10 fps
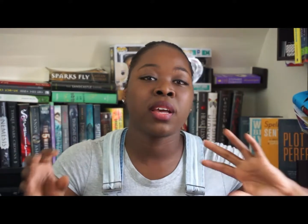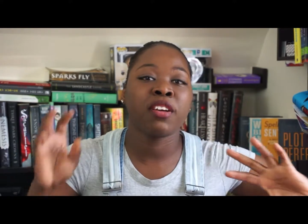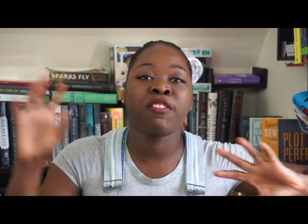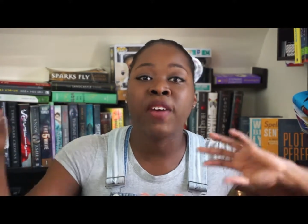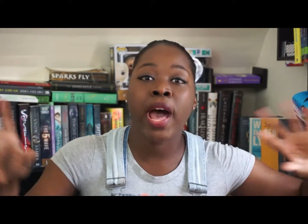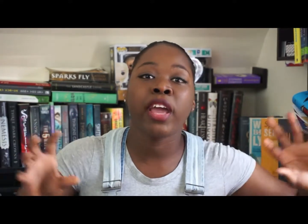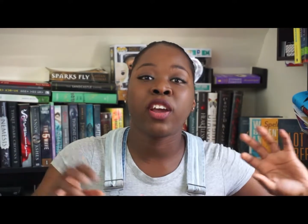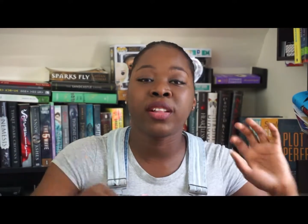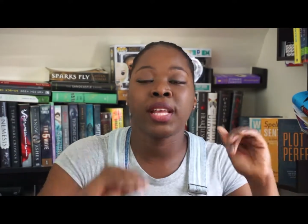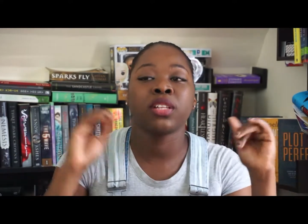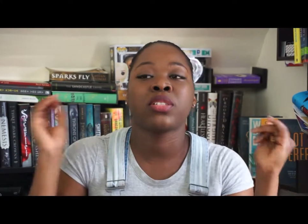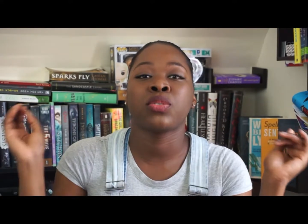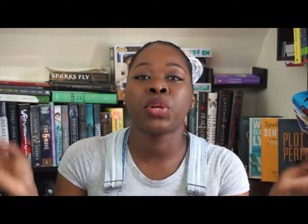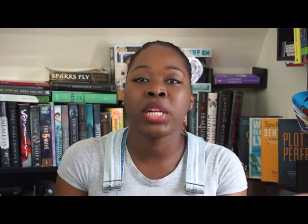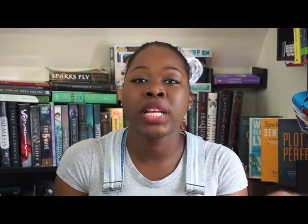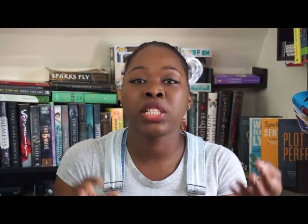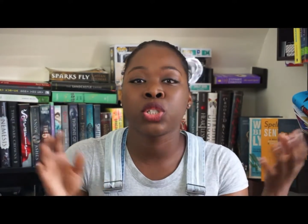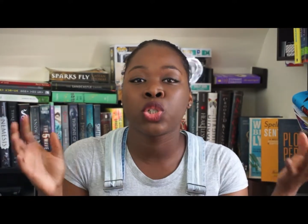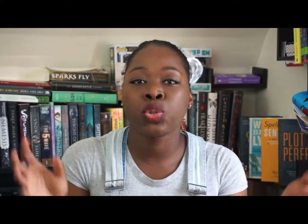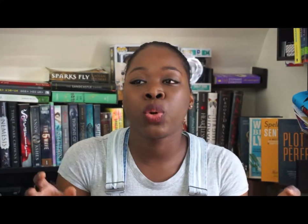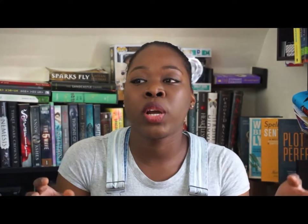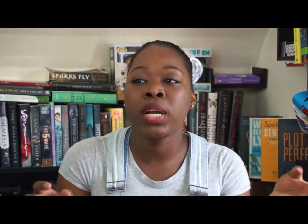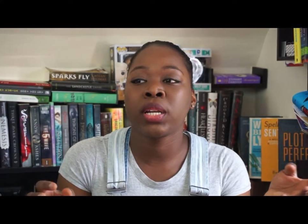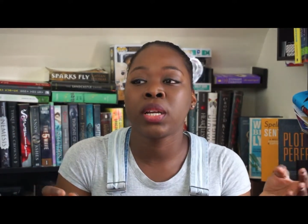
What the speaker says: fire that sort of destroyed